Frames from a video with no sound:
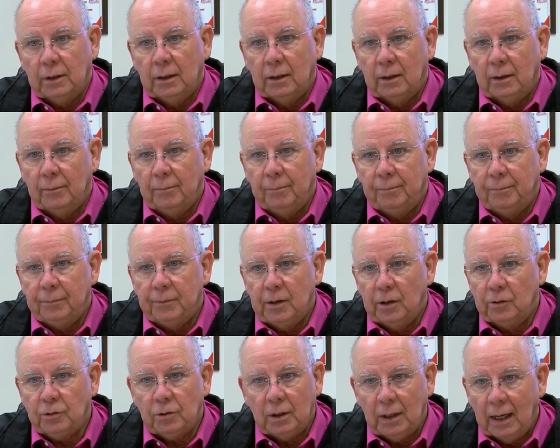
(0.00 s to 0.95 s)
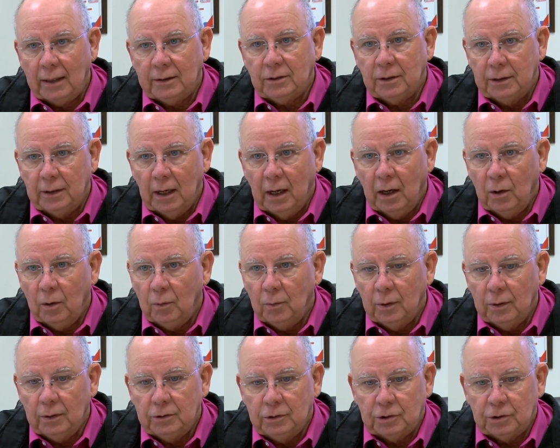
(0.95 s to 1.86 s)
um, there's a lot to know,